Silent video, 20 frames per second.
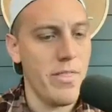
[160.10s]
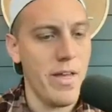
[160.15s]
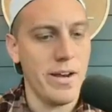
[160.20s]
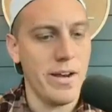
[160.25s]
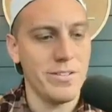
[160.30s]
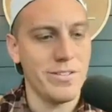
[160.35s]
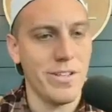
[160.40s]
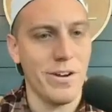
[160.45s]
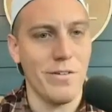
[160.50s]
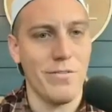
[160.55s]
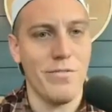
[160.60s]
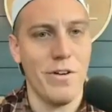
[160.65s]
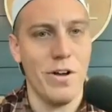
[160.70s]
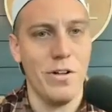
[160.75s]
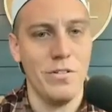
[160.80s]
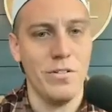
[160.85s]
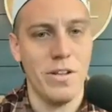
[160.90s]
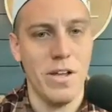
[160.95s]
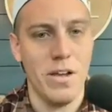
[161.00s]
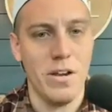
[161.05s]
that is their
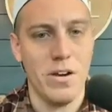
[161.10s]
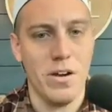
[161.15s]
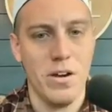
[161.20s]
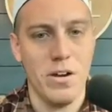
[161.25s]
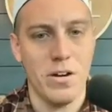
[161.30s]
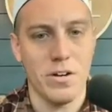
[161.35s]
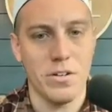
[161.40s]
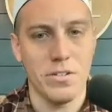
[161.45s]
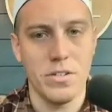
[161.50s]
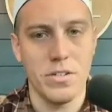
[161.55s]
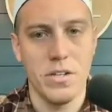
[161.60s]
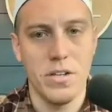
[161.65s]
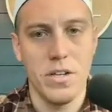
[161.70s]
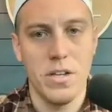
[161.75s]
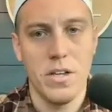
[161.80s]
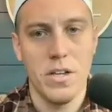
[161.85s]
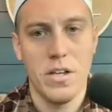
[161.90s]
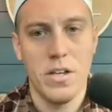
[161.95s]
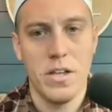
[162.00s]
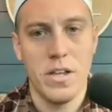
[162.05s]
fault, not ours.
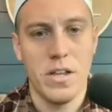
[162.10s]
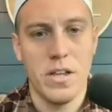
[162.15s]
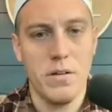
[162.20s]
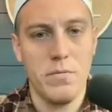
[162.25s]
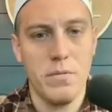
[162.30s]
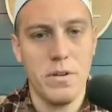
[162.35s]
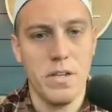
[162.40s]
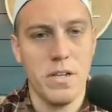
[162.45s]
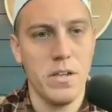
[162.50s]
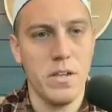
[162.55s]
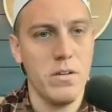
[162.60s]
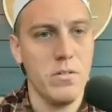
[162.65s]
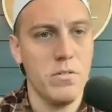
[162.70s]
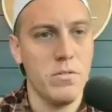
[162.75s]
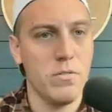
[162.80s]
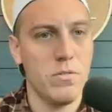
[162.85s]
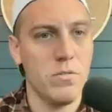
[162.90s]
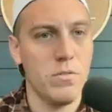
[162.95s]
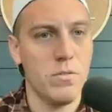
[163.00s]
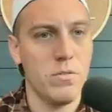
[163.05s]
Here we
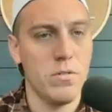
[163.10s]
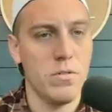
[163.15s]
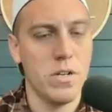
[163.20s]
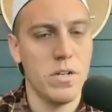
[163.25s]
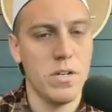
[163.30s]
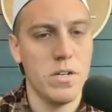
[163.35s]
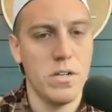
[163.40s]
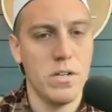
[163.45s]
go.